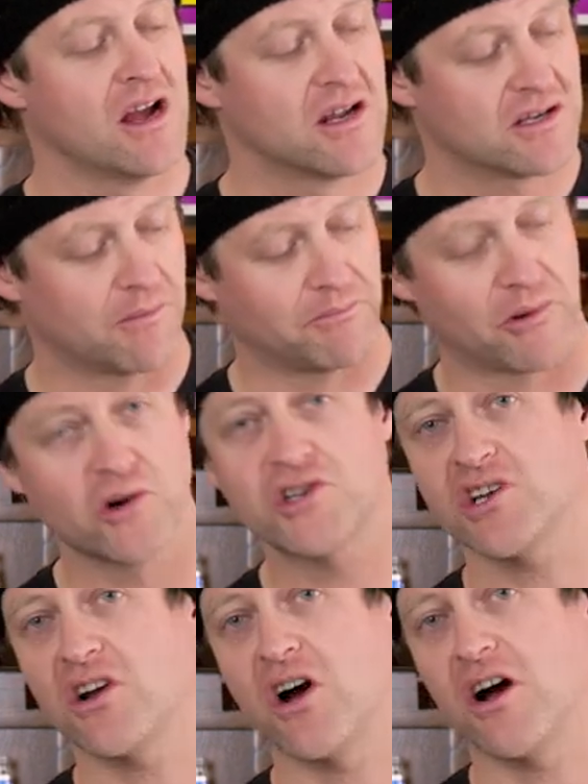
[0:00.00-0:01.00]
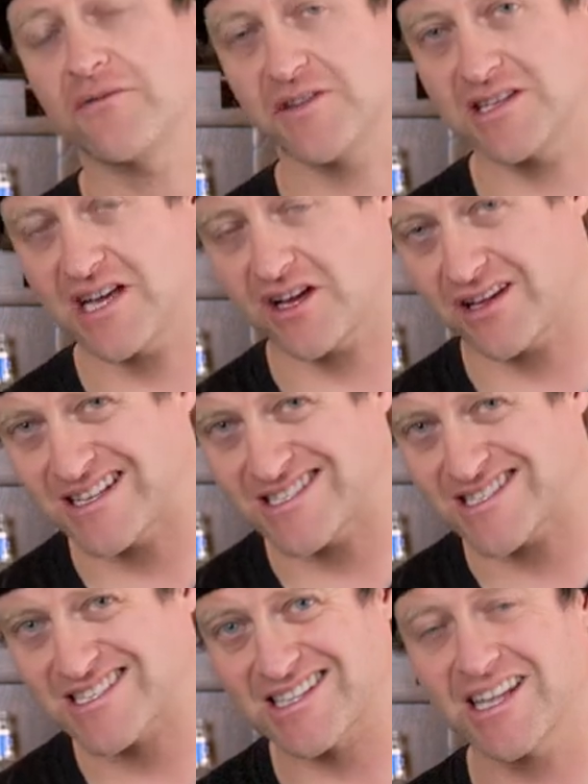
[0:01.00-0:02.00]
to push it off the tail and
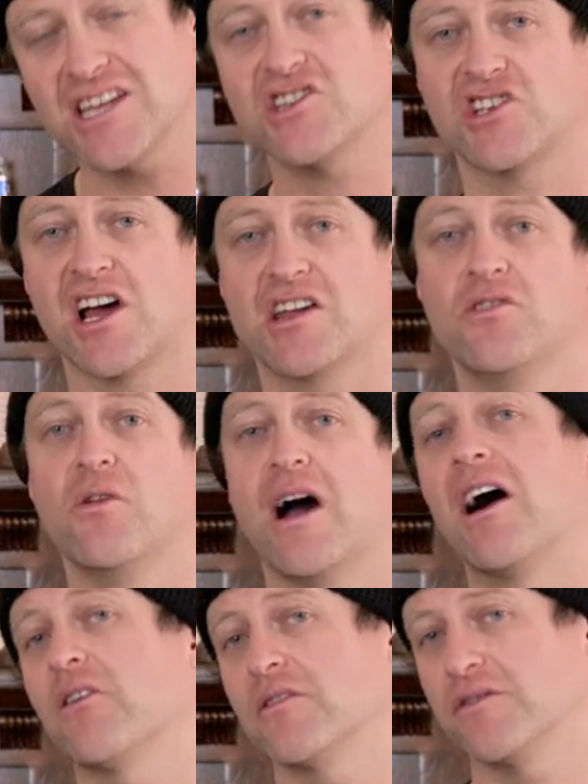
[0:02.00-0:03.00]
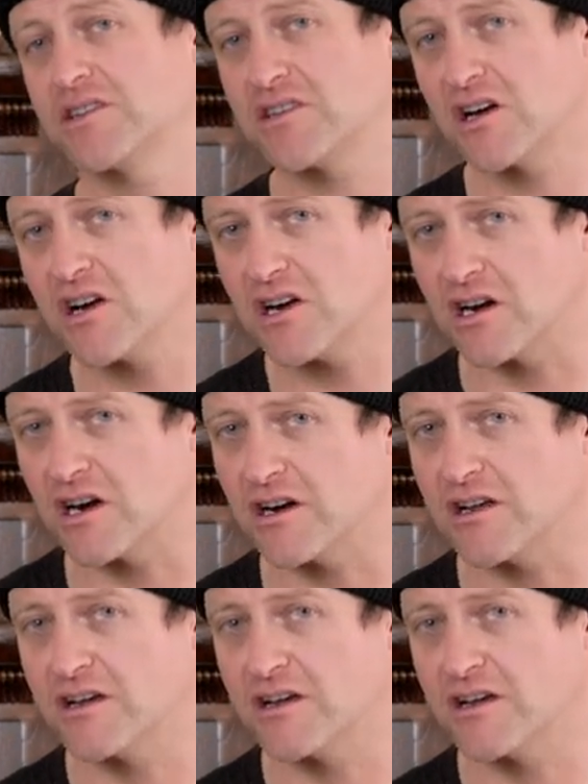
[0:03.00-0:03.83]
slingshot you out of a turn.